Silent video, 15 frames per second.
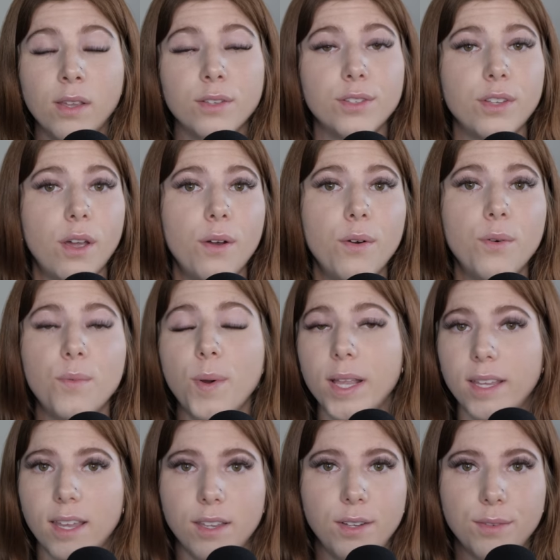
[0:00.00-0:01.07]
So, what
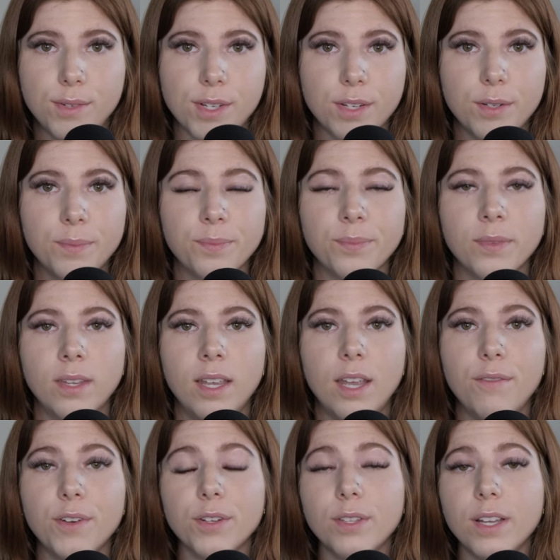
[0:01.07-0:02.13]
can you do?
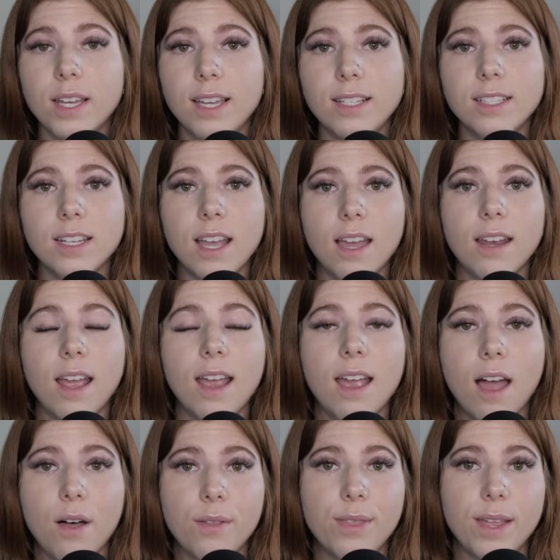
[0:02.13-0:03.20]
If you're looking to get a
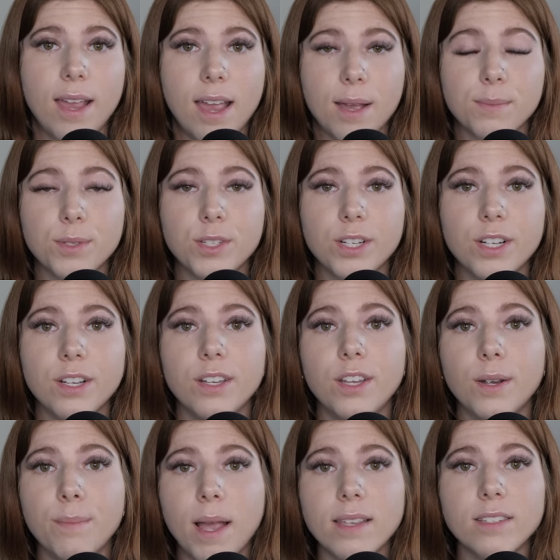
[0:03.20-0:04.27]
healthy hamster,
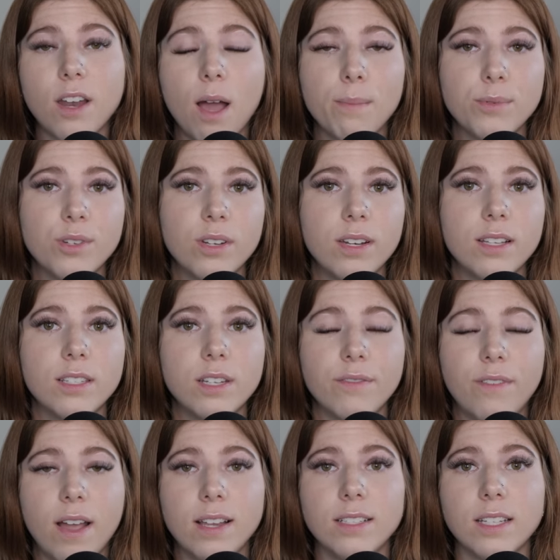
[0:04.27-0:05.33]
your best option is to
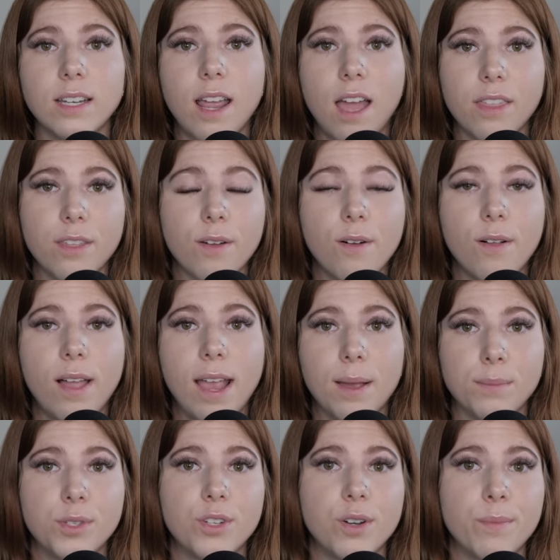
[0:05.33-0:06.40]
find an ethical
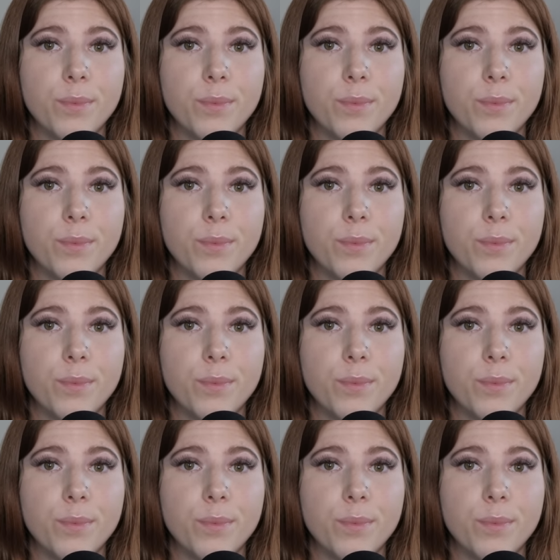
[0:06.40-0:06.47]
hamster